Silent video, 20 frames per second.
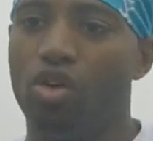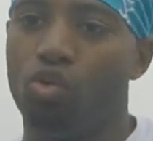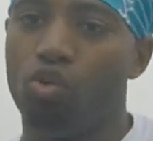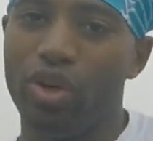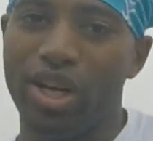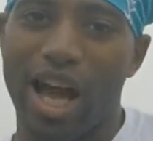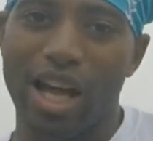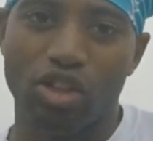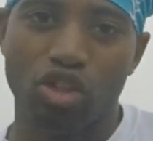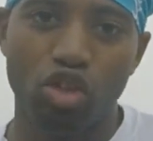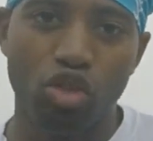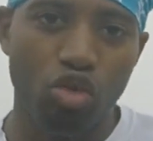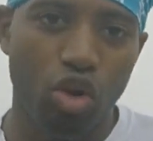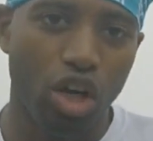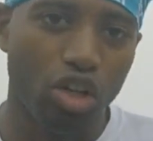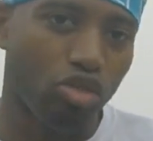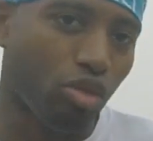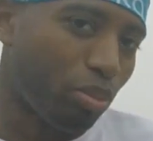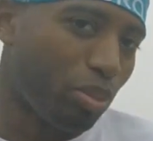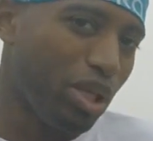we got
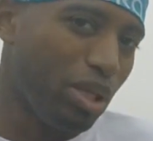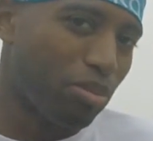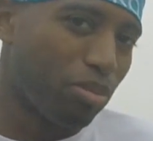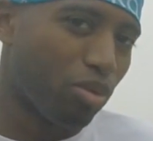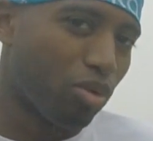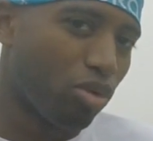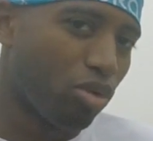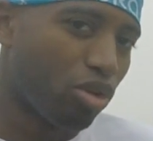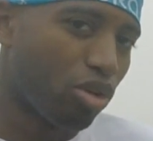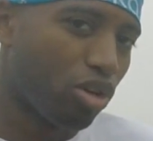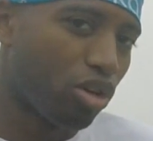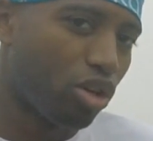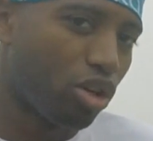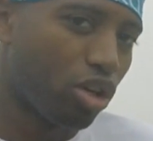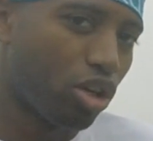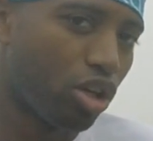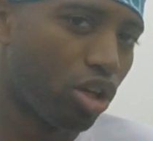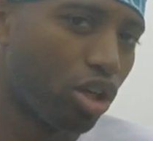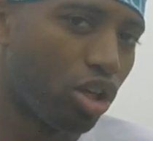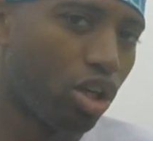200 people.
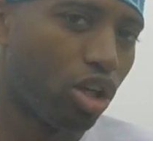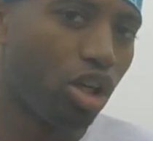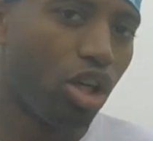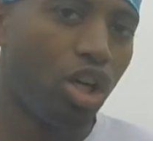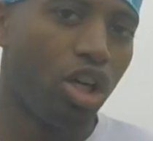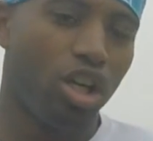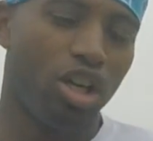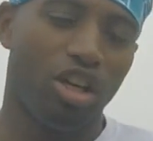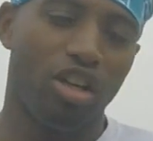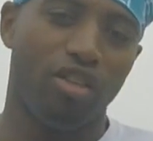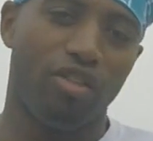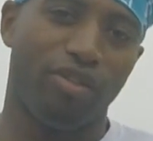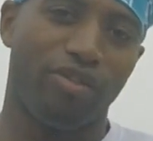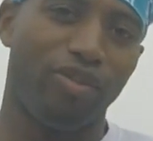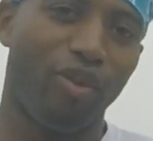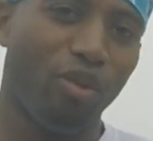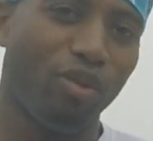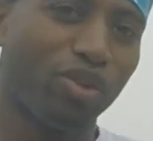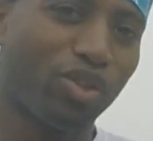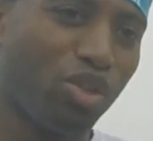
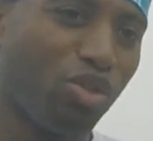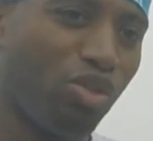If over